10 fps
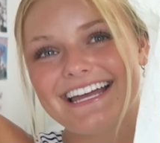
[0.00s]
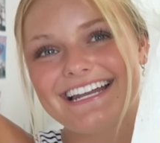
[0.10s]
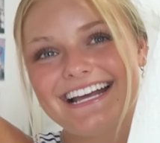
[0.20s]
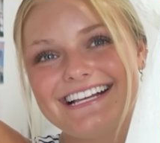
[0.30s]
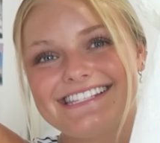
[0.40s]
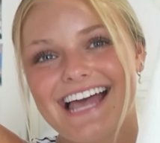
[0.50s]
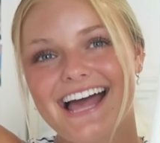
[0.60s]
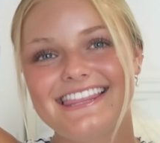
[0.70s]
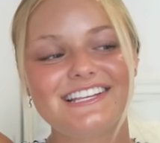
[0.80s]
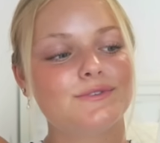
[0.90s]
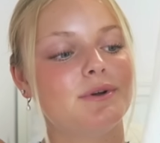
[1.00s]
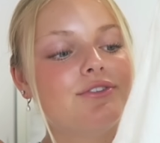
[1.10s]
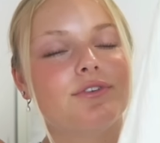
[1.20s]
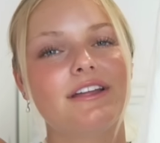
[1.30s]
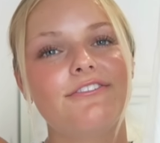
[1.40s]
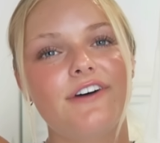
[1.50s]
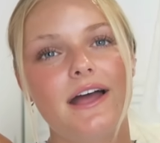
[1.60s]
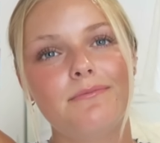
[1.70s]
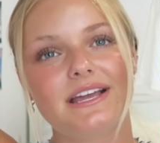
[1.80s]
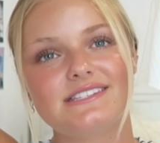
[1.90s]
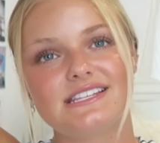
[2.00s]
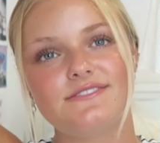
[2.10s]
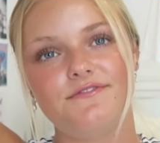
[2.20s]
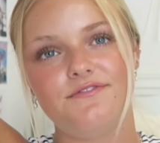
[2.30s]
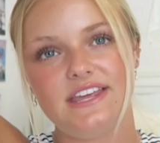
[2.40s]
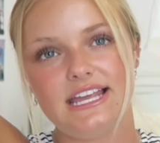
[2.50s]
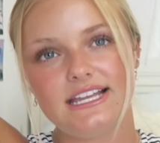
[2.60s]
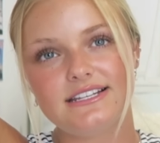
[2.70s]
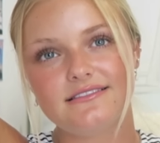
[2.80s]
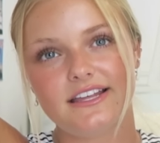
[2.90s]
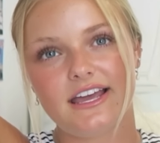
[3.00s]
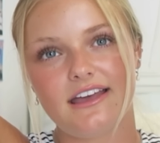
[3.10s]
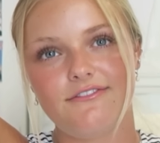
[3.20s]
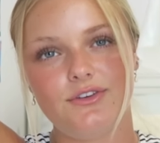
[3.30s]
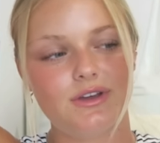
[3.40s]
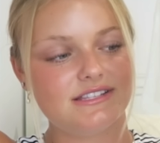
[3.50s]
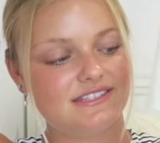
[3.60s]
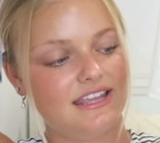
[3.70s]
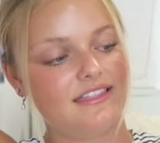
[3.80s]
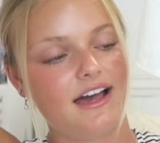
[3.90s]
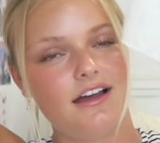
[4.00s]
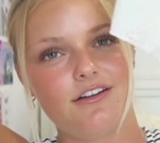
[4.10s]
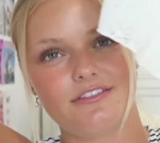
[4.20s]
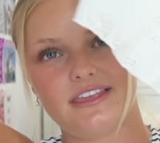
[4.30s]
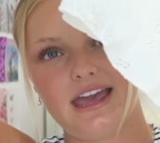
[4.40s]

goodness. This one's really fun because it's bead. Like if you can see that on